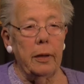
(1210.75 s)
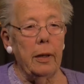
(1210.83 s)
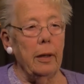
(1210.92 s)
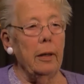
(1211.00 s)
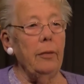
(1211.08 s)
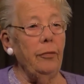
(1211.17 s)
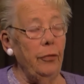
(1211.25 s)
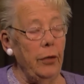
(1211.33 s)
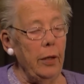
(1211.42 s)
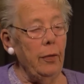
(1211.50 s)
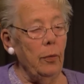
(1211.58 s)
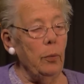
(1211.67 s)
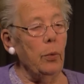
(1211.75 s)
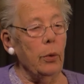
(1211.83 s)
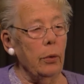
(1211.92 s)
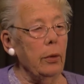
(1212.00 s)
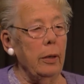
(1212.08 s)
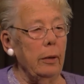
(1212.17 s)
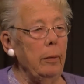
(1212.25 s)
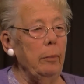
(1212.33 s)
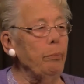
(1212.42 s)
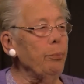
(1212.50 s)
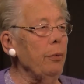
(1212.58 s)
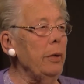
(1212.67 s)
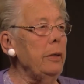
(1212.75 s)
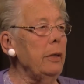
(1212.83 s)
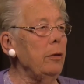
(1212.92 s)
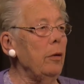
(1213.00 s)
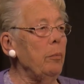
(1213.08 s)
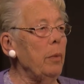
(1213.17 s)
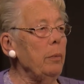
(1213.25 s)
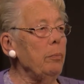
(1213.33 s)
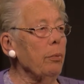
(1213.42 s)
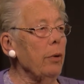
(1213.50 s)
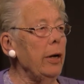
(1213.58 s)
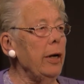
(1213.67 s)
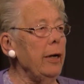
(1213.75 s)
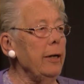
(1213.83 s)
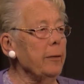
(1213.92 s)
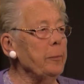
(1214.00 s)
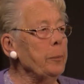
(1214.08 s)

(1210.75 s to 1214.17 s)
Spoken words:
to see the word and imprint it on my brain and